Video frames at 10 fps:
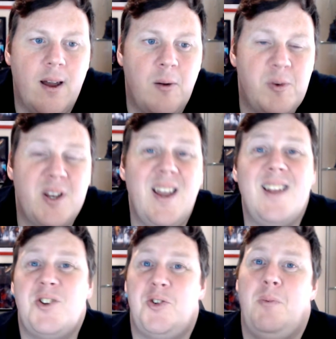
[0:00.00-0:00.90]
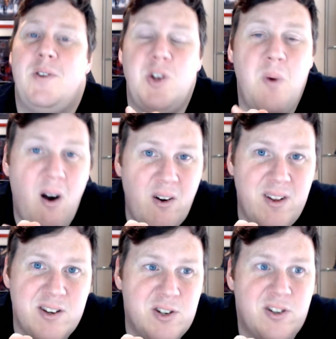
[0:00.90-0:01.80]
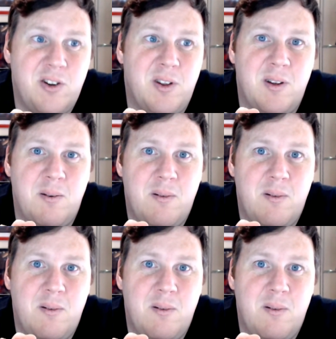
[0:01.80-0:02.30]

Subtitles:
which again shouldn't be too hard. It's just another